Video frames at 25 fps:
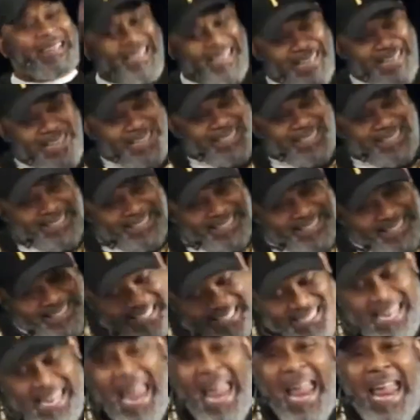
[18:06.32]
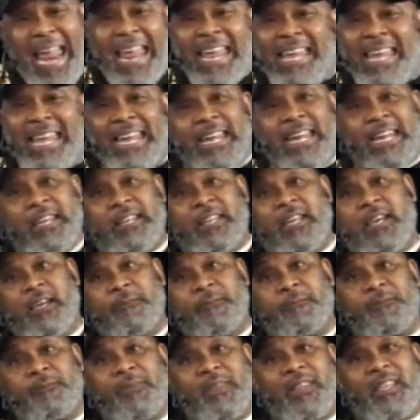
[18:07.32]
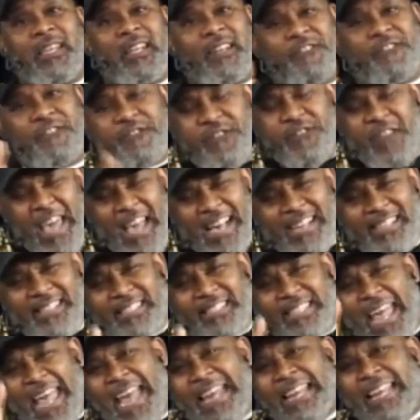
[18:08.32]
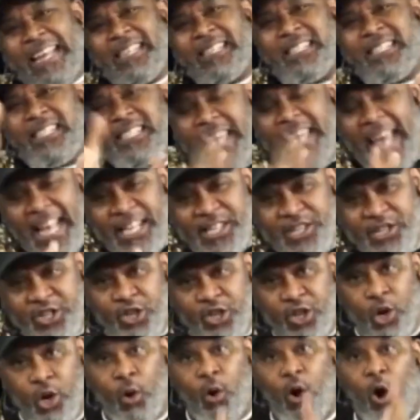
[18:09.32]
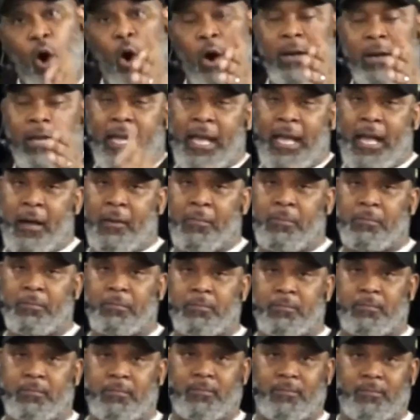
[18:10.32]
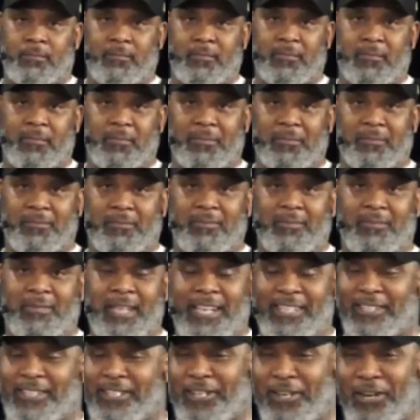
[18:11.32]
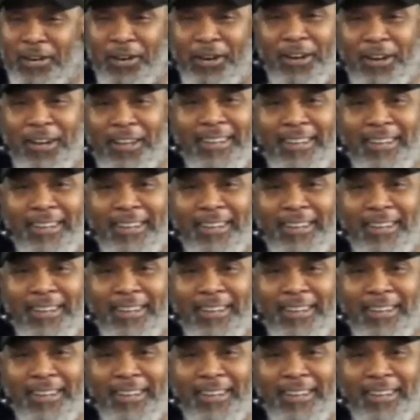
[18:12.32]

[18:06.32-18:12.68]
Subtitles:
is stayed, fixed, and intentional on him. That's good.